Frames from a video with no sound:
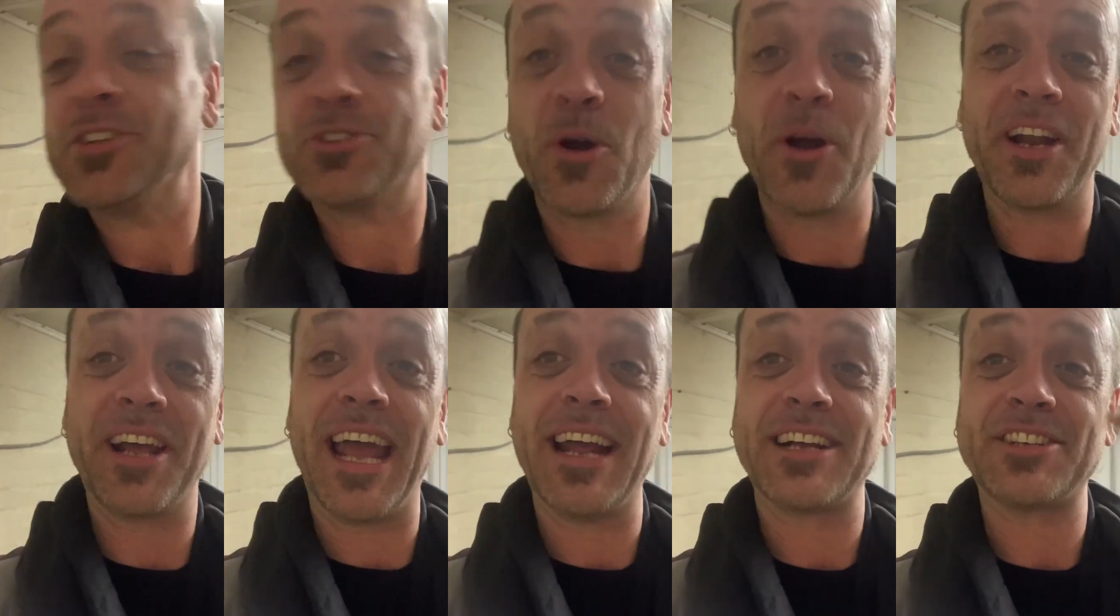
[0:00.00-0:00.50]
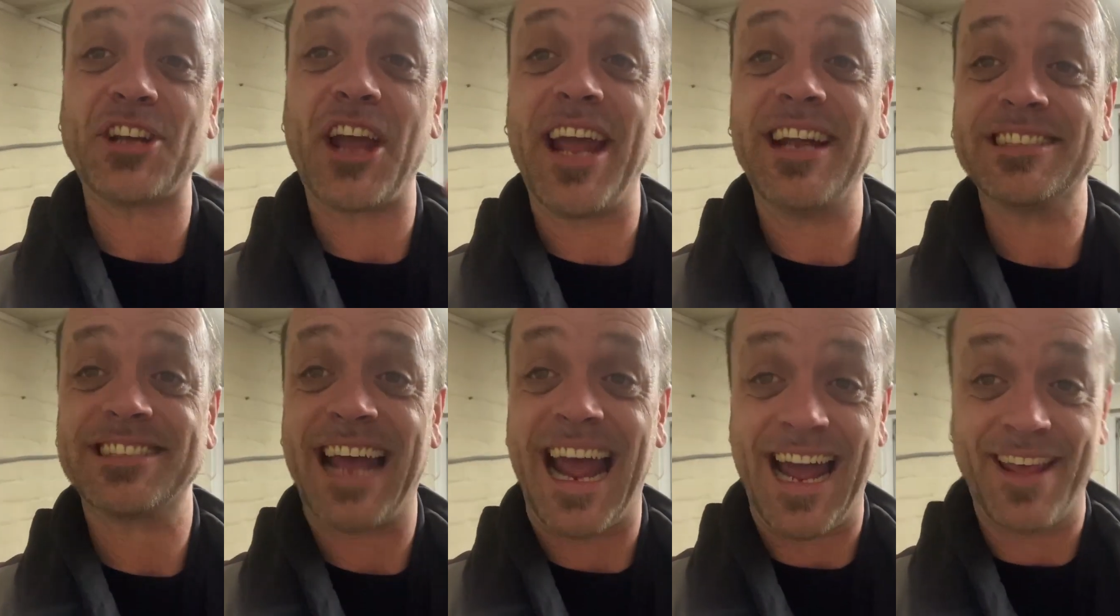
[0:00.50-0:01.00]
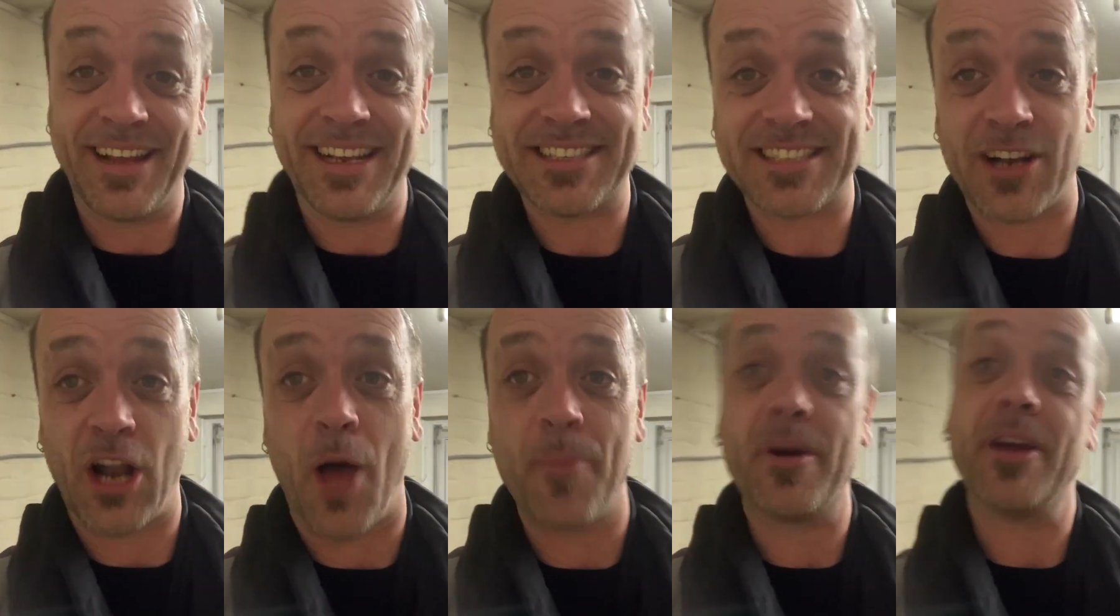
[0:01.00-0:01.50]
So I'm going to get changed out of this,
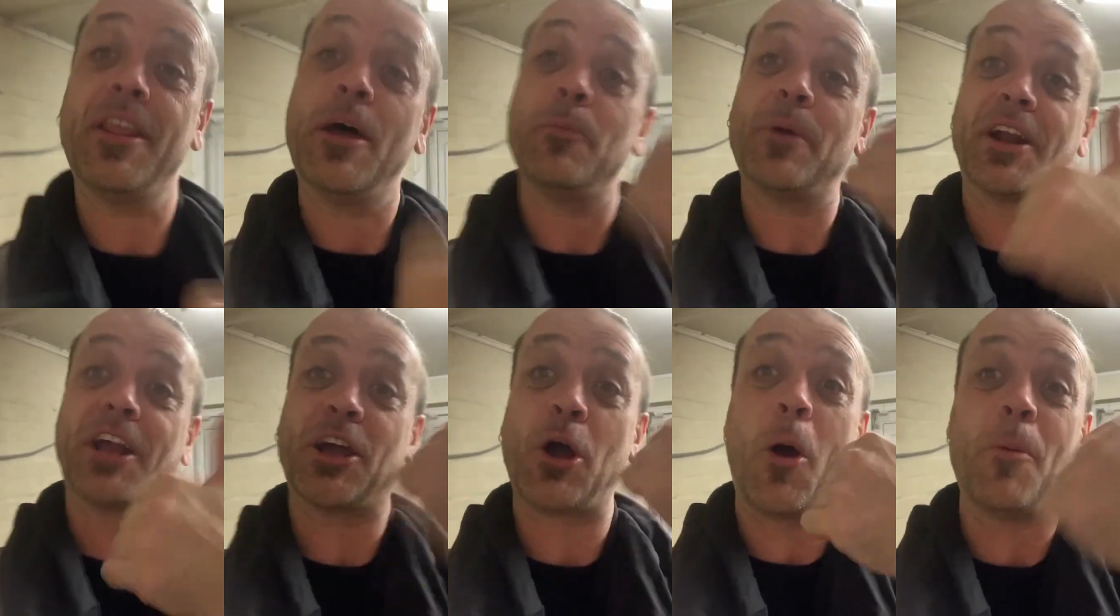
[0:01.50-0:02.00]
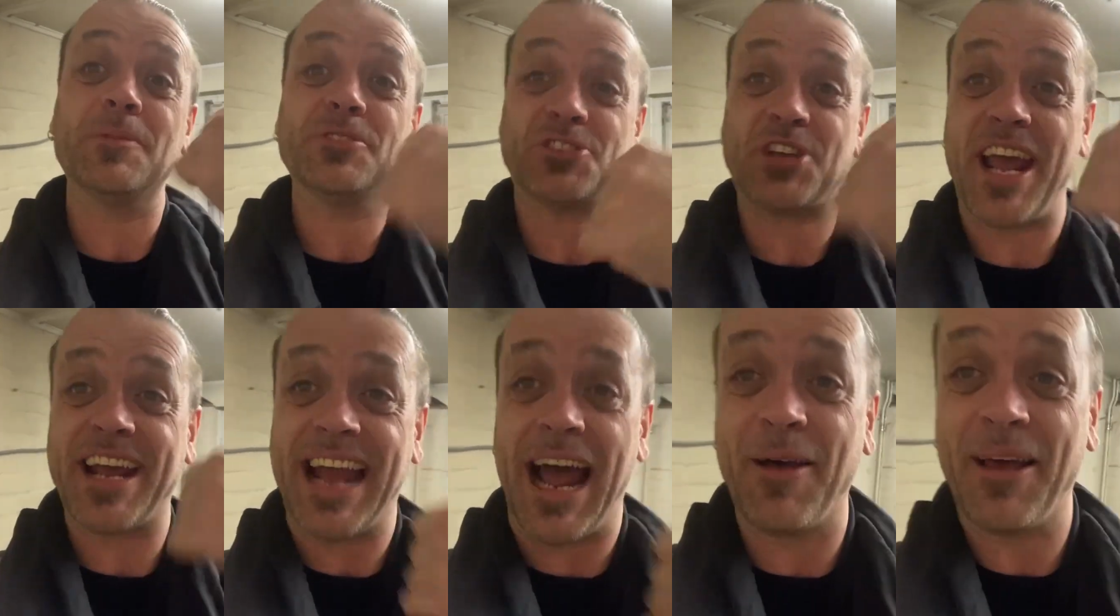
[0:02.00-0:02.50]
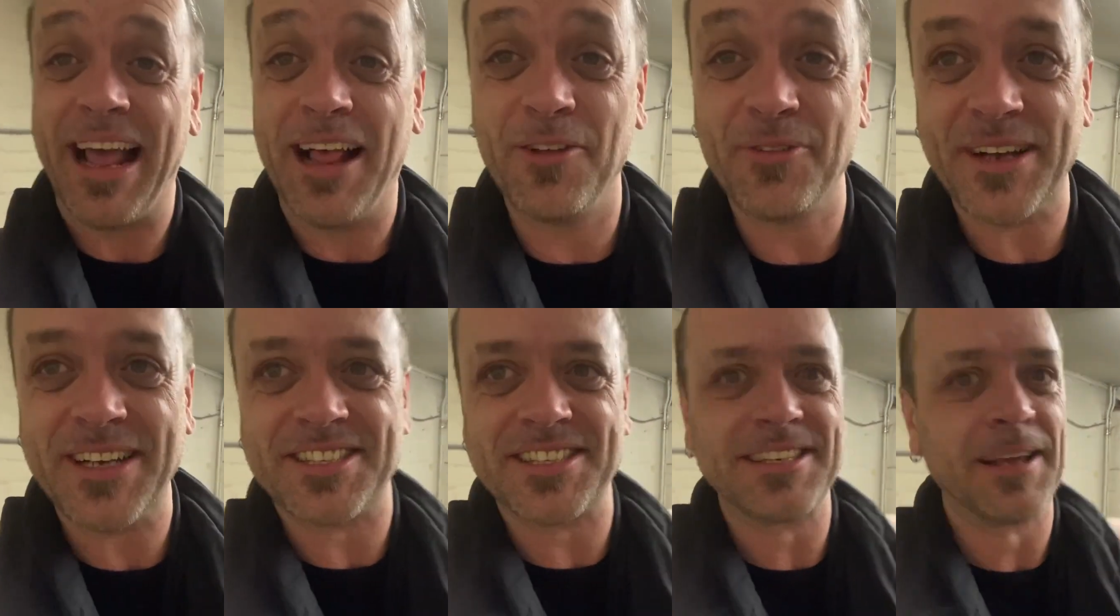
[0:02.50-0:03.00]
Clobber. Then we're going to go up and check out
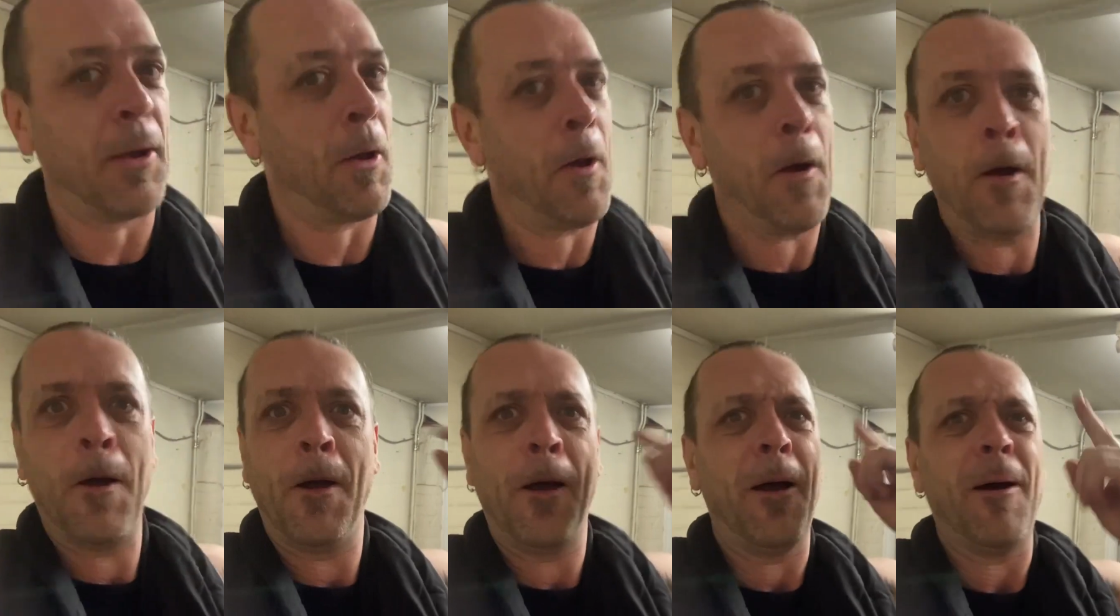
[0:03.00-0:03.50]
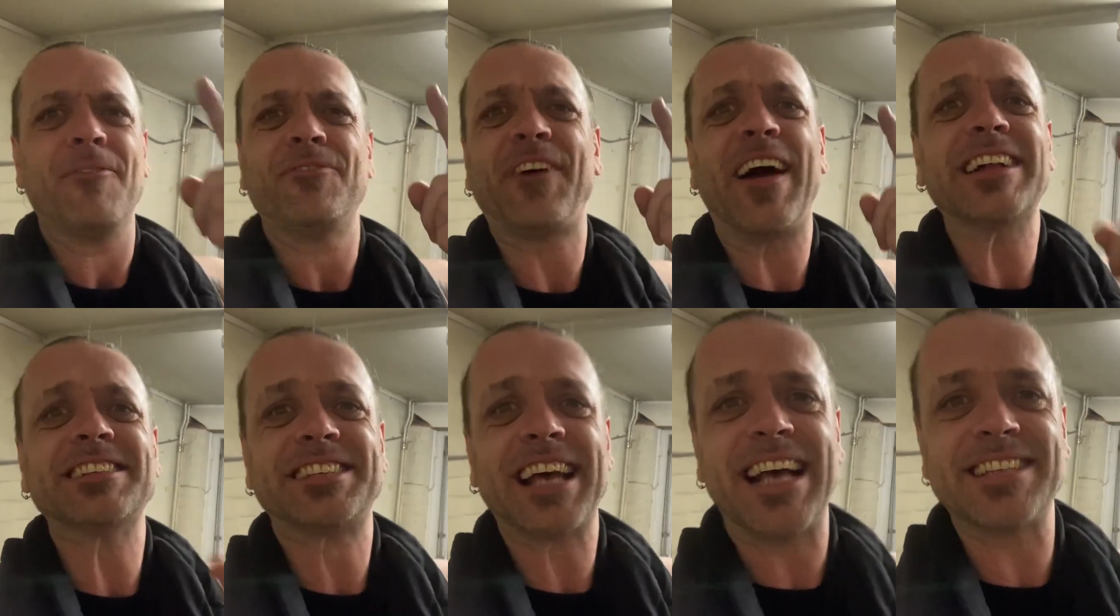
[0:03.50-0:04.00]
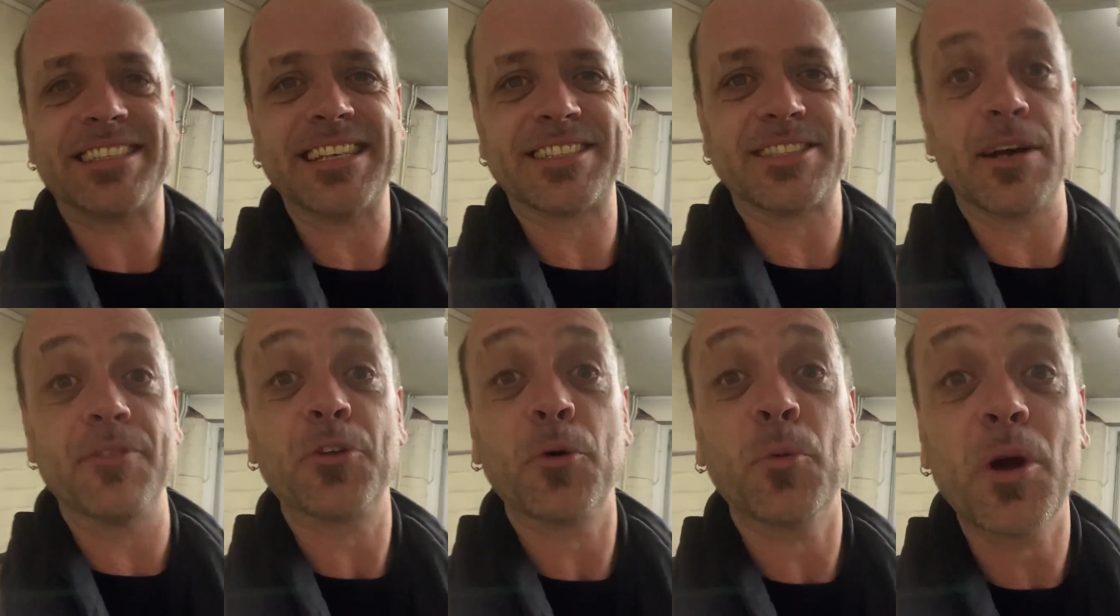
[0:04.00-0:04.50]
Elvis. Fantastic
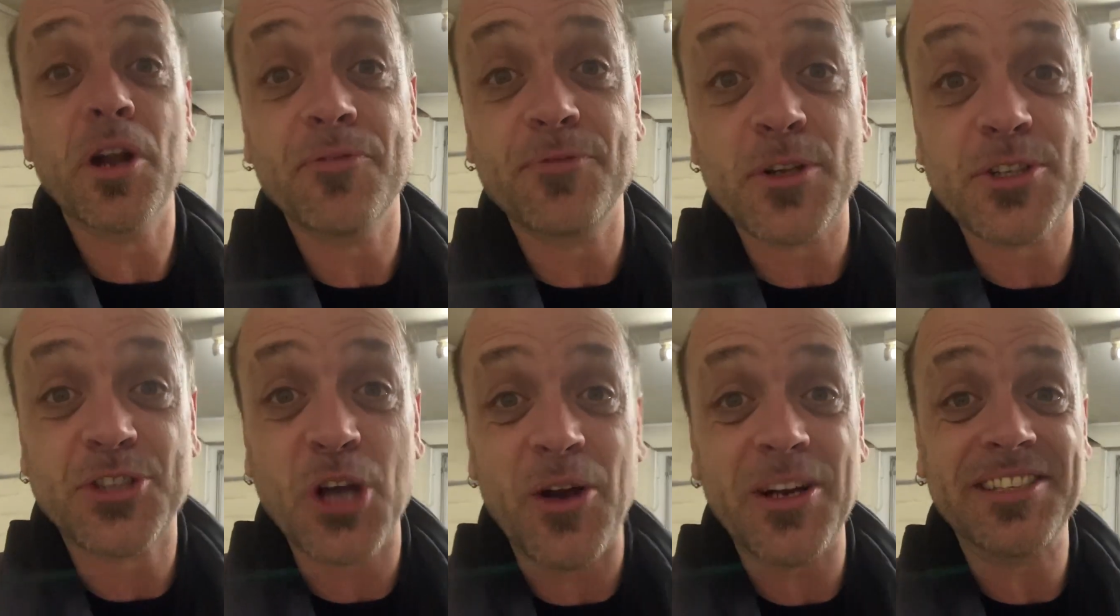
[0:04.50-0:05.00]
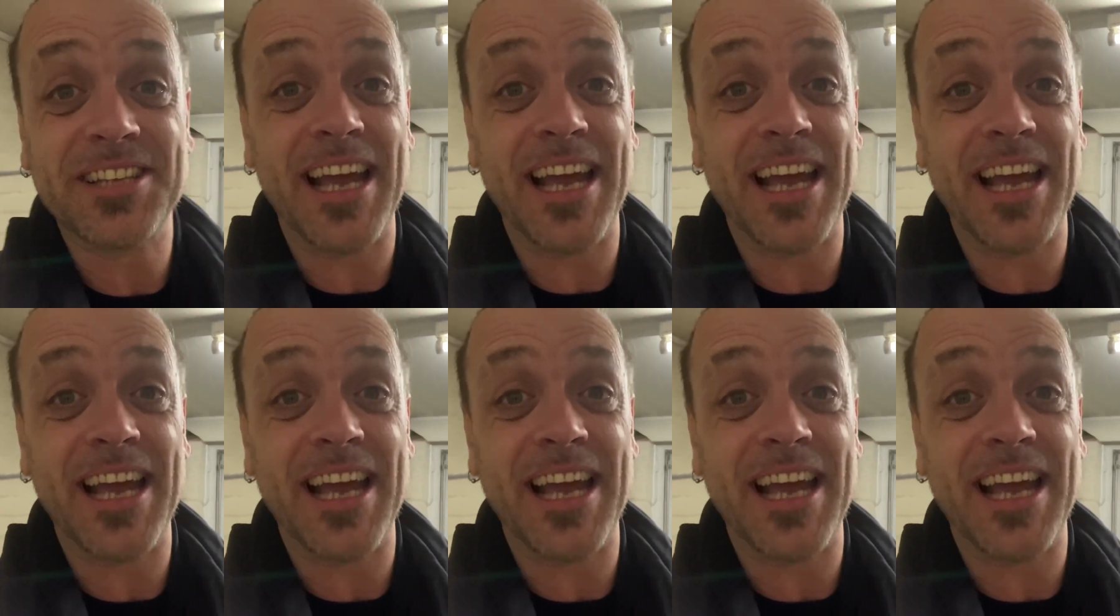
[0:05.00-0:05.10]
stuff. The wonderful Johnny